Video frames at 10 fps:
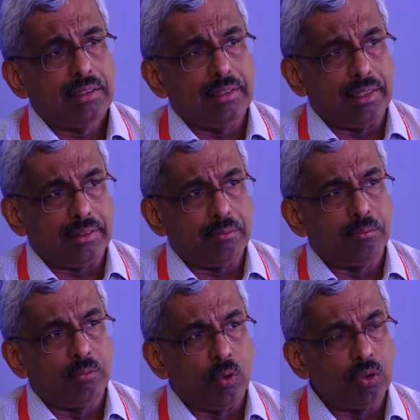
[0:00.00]
that
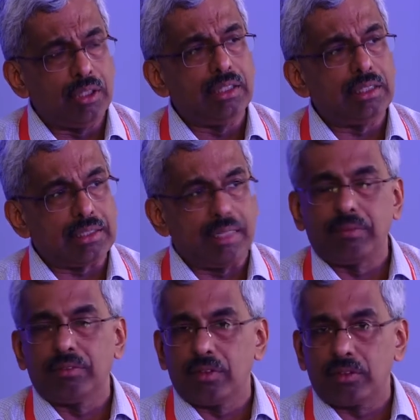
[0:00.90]
more than the type
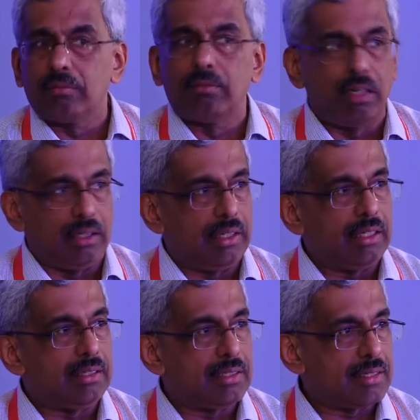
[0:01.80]
of the thrombolytic,
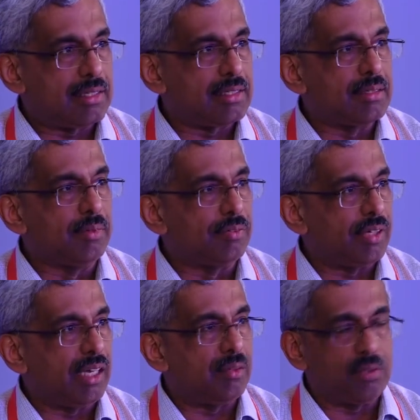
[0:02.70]
it is a system of
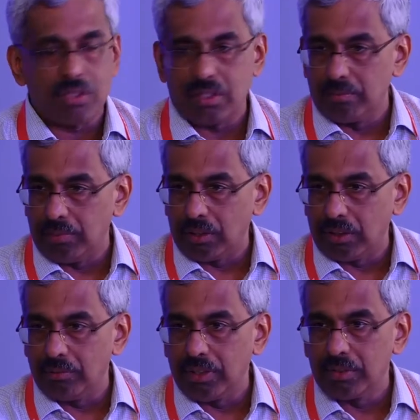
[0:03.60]
care which is
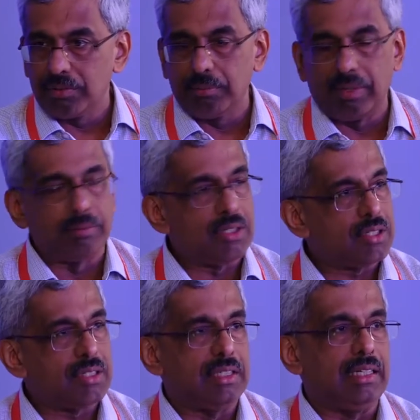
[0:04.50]
important, because we published
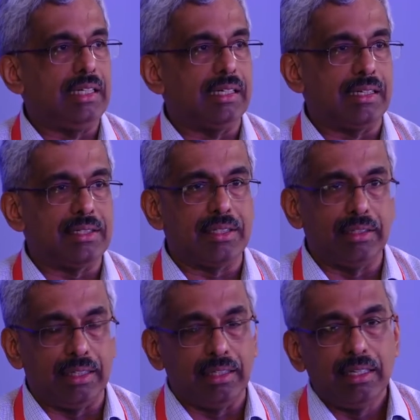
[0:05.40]
this in Indian Heart
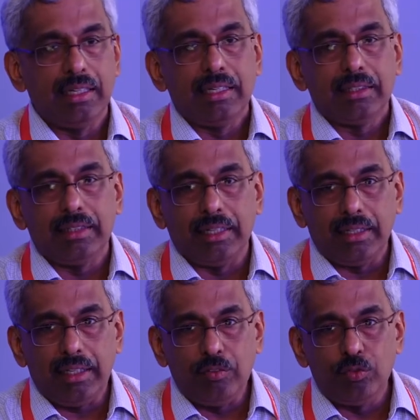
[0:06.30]
Journal that
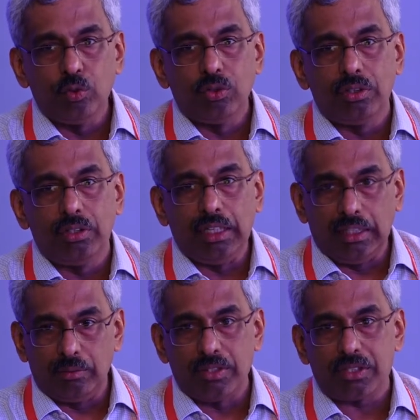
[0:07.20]
if you
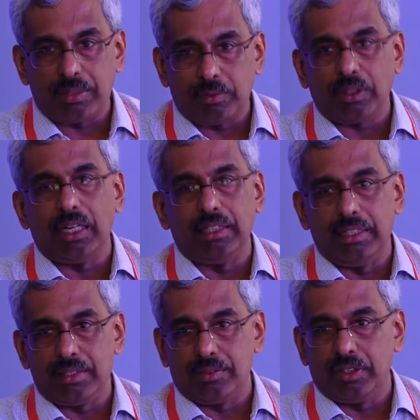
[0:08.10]
deal with
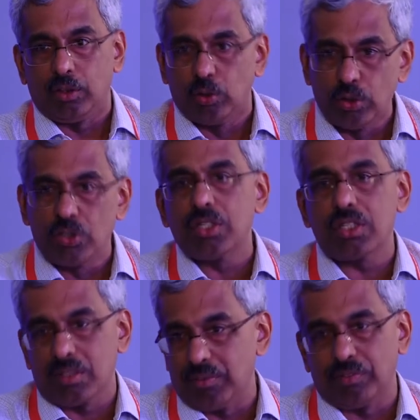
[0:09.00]
streptokinase with a good
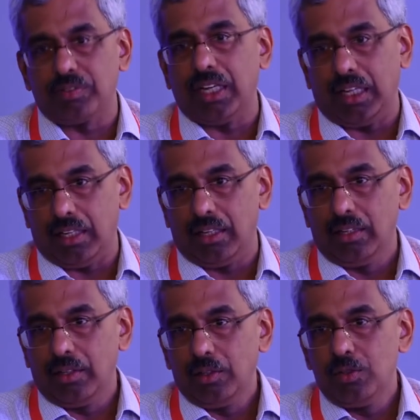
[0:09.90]
system of care,
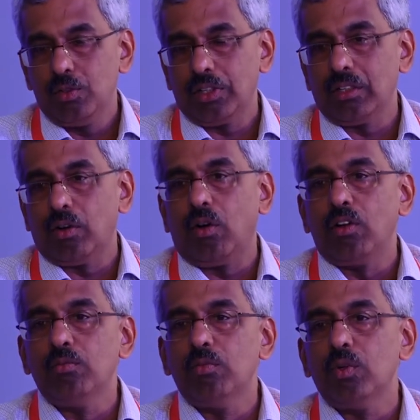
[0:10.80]
you can
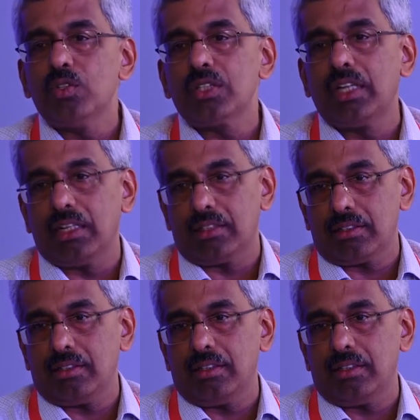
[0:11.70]
almost get